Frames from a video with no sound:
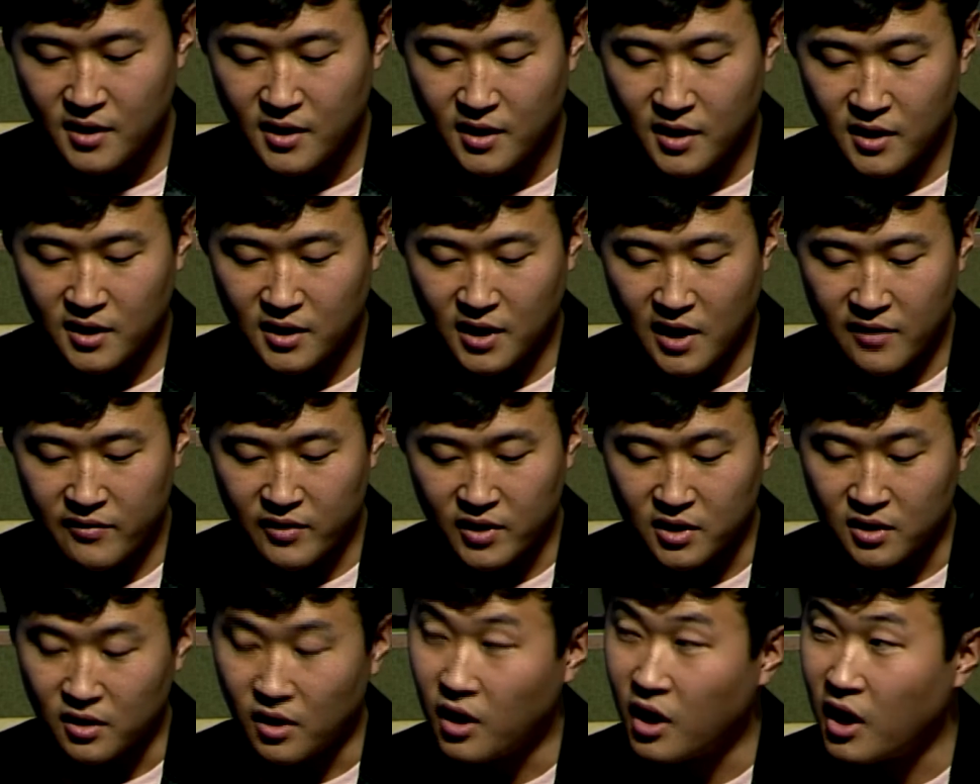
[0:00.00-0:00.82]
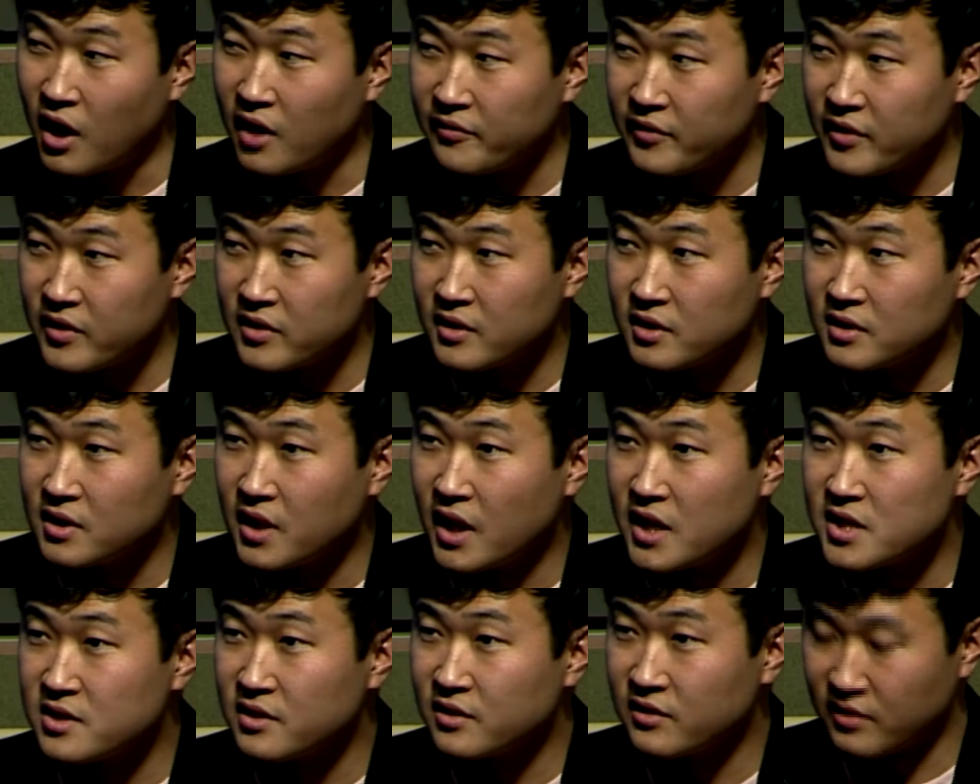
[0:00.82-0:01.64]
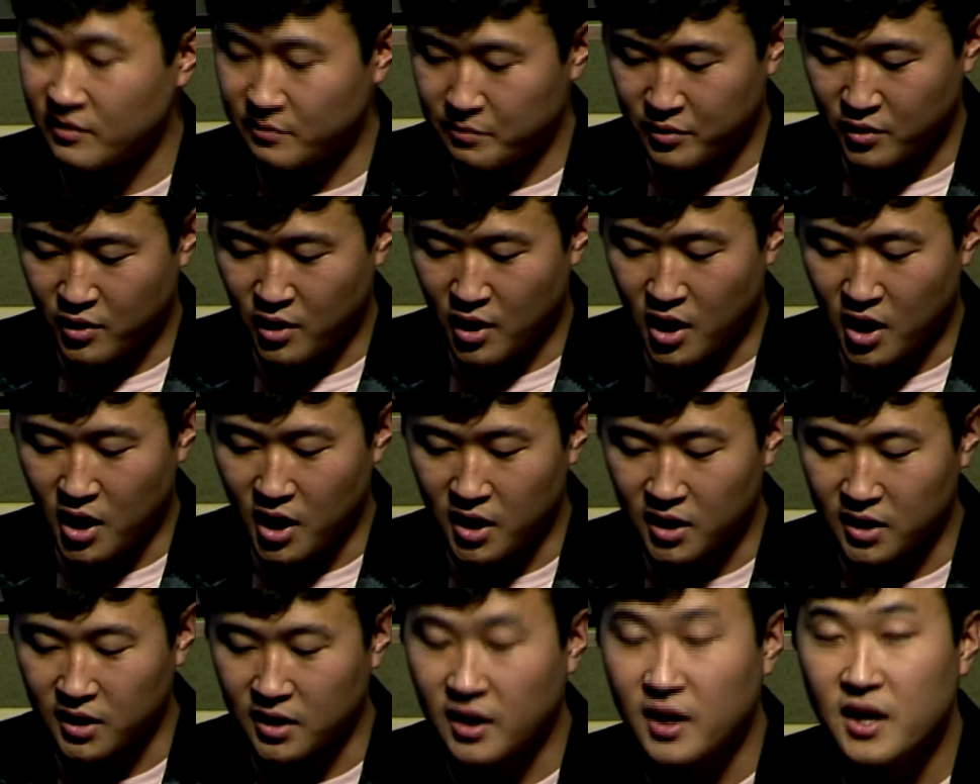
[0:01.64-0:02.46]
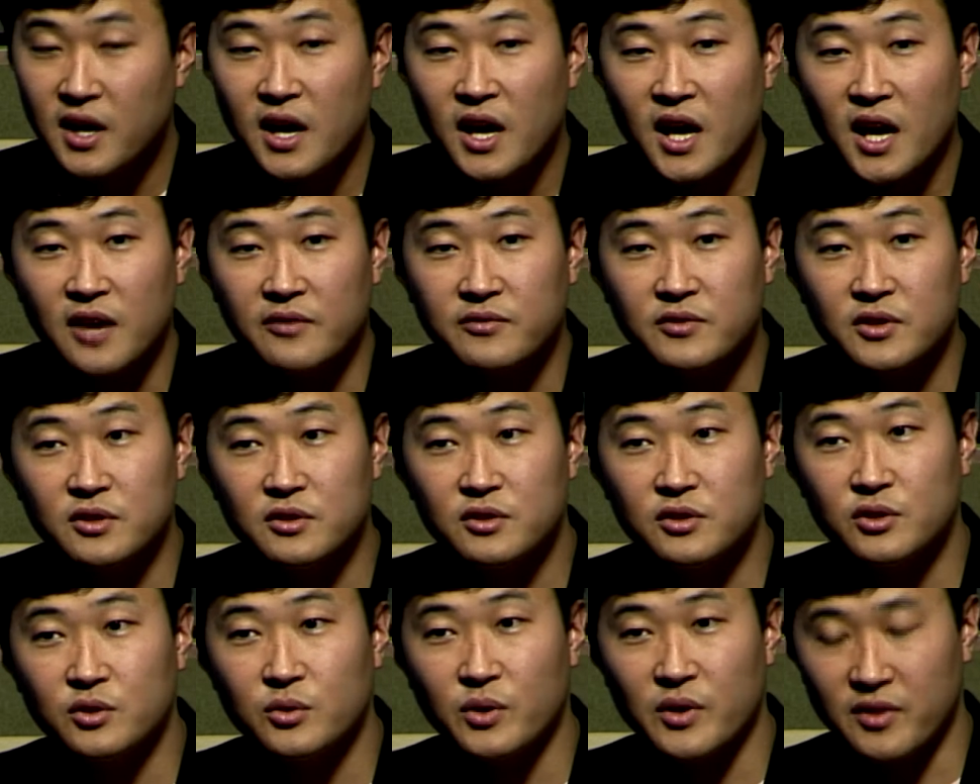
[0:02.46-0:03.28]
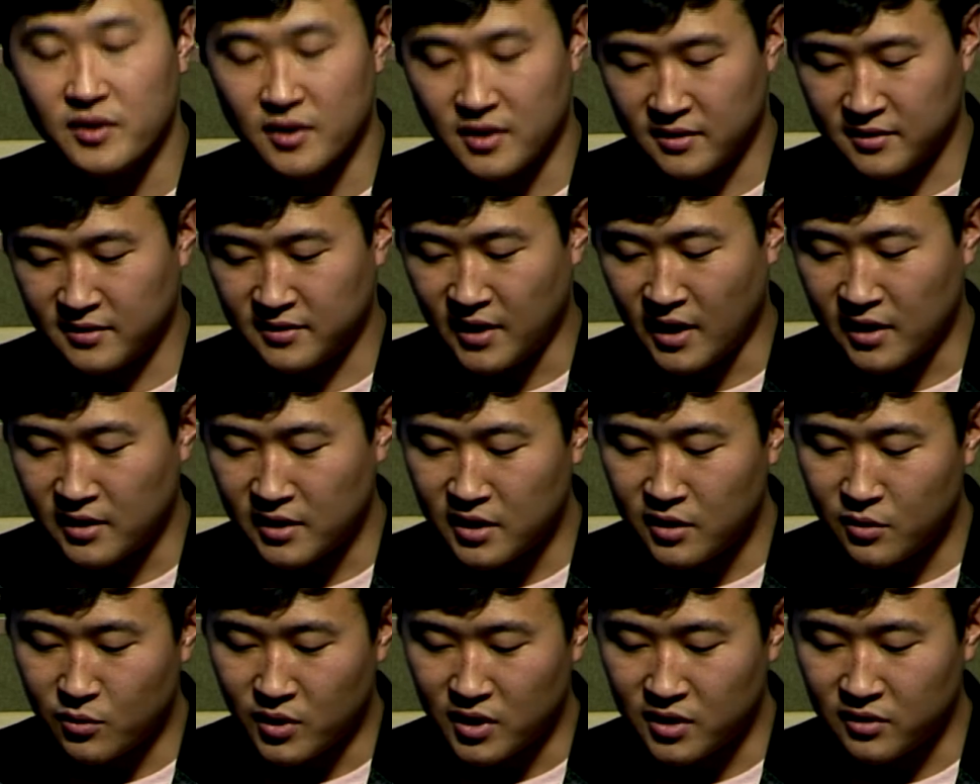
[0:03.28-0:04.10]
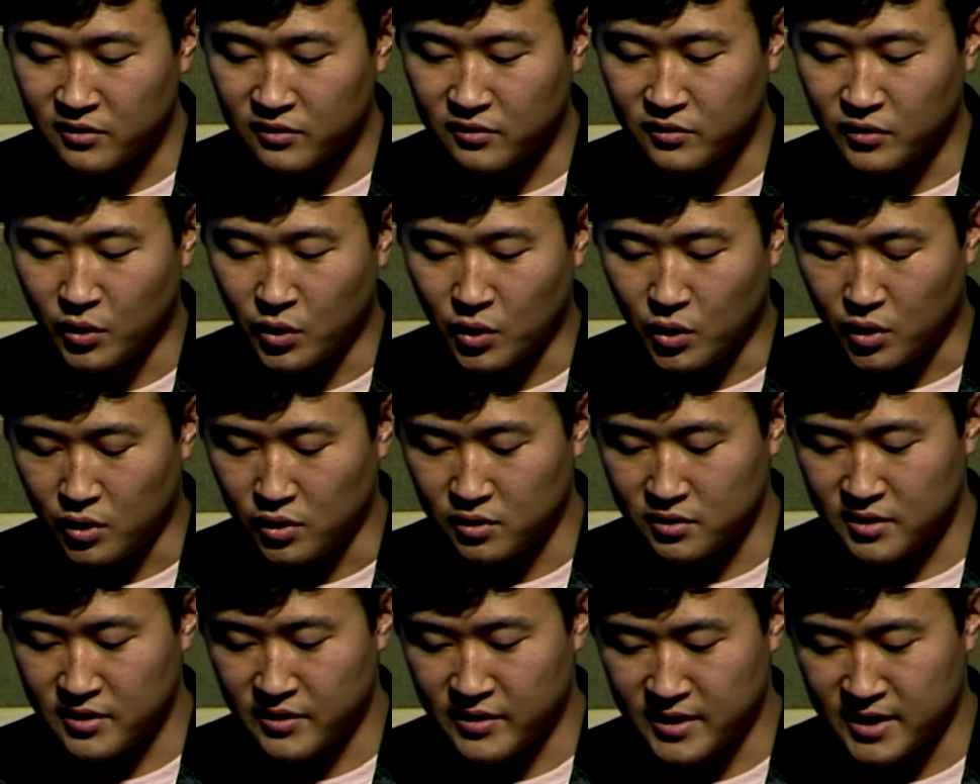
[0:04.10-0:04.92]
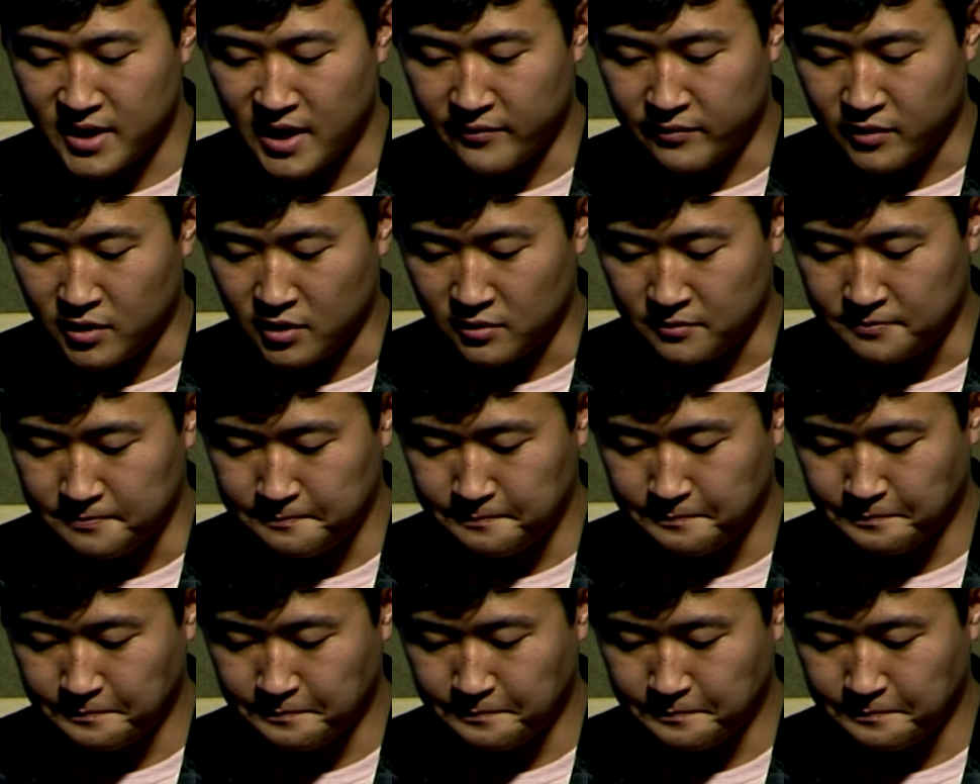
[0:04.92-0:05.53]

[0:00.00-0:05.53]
11. Often the legends of Prague have to do with selling one's soul to the devil.